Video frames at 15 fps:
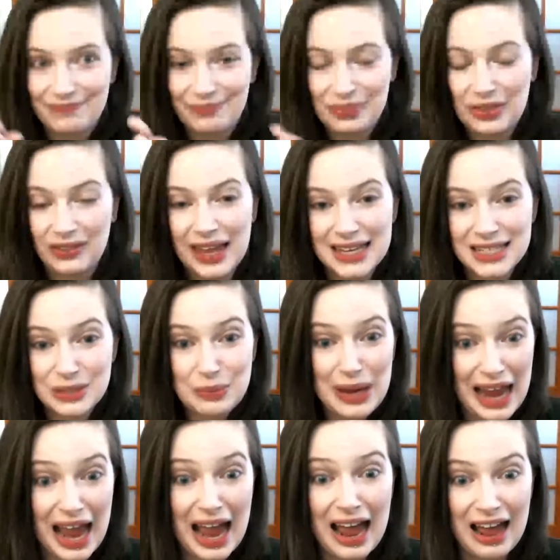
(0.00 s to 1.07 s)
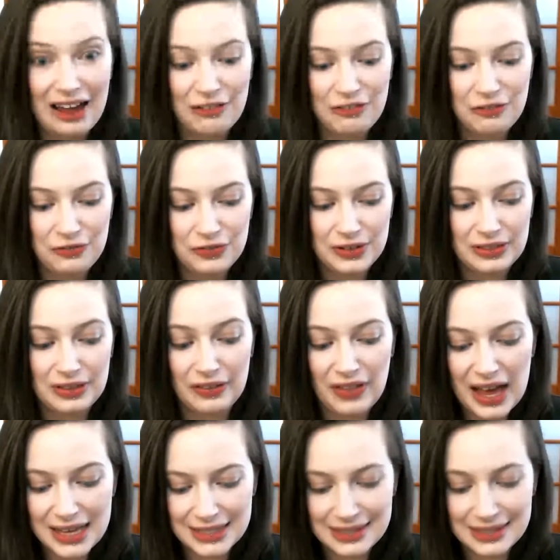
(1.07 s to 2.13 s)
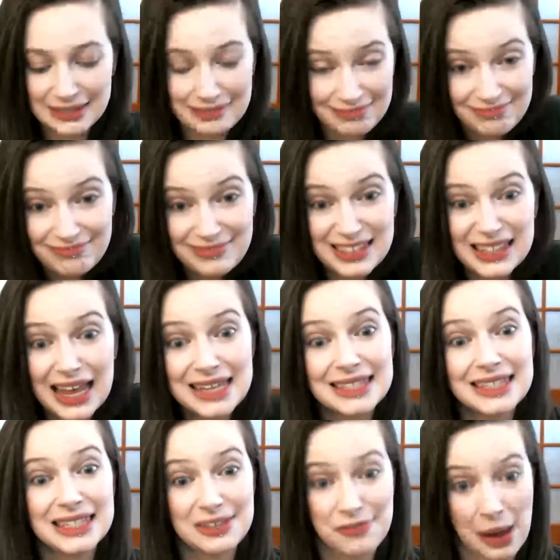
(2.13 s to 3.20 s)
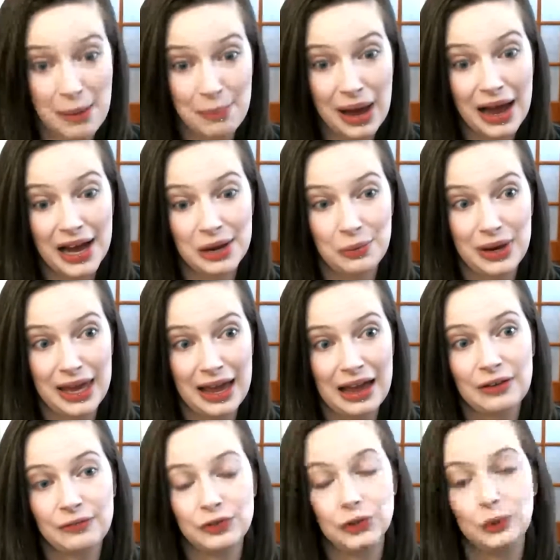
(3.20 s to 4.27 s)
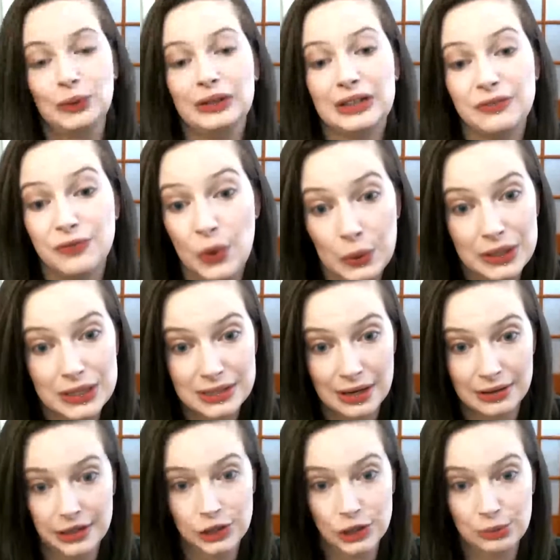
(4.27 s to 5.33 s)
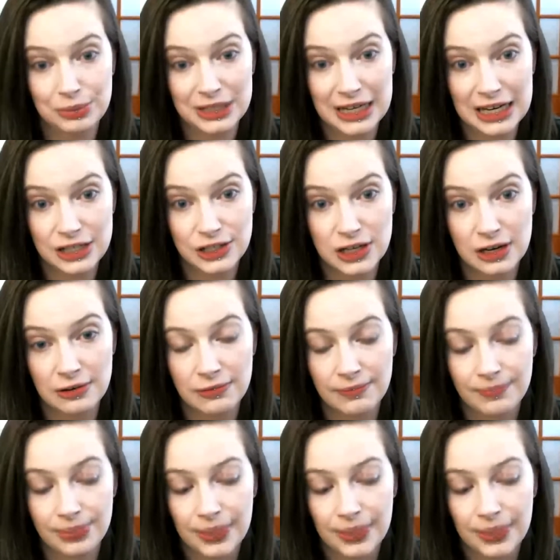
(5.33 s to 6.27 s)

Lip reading: the less we have, the less slices of that pie we have to really focus on interpretation.